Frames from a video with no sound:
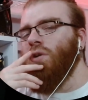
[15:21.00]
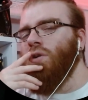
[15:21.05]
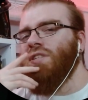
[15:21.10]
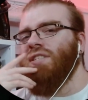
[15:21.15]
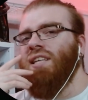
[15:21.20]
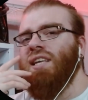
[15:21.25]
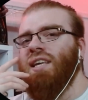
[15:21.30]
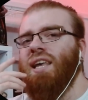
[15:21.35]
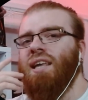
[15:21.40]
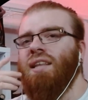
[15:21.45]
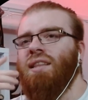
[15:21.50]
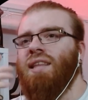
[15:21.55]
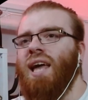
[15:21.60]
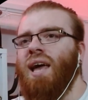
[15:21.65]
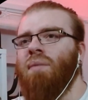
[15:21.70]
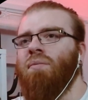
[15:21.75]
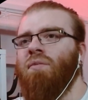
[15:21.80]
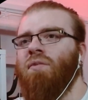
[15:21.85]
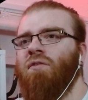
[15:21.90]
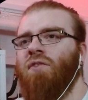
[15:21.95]
I was thinking
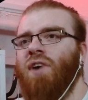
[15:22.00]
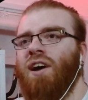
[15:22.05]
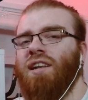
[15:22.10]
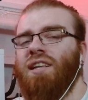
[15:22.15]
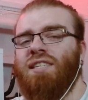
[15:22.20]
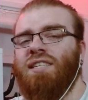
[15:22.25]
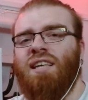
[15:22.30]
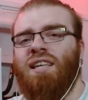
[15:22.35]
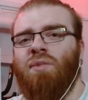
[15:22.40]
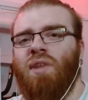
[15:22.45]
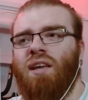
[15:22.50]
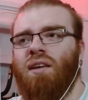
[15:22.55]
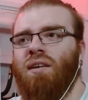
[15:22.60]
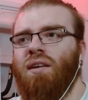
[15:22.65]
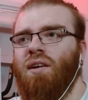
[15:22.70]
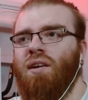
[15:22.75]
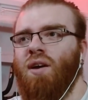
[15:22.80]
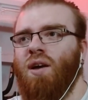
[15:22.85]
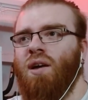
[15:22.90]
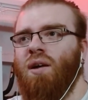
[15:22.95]
them finding
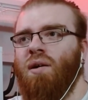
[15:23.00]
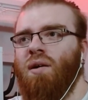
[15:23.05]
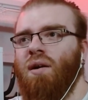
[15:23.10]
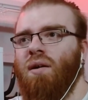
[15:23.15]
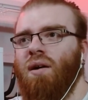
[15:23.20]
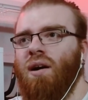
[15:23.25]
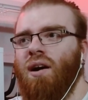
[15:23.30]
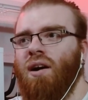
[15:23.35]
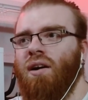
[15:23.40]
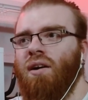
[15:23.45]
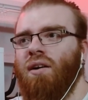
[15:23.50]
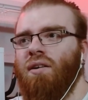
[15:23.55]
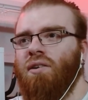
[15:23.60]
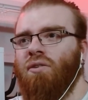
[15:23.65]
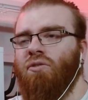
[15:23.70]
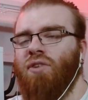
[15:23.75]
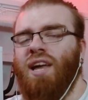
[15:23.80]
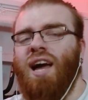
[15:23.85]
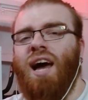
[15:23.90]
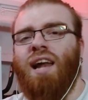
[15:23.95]
something
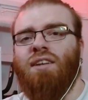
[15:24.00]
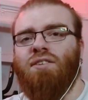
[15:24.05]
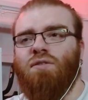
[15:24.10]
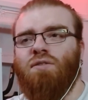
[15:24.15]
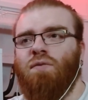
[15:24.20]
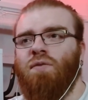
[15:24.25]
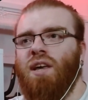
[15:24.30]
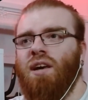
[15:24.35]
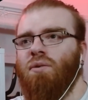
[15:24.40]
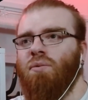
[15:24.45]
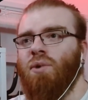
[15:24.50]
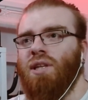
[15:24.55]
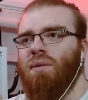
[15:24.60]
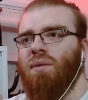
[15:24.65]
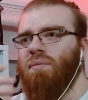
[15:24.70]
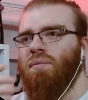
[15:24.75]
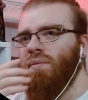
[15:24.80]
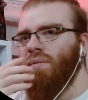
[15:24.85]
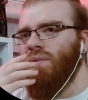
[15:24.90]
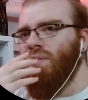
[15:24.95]
regarding Sophia with
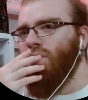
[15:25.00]
him.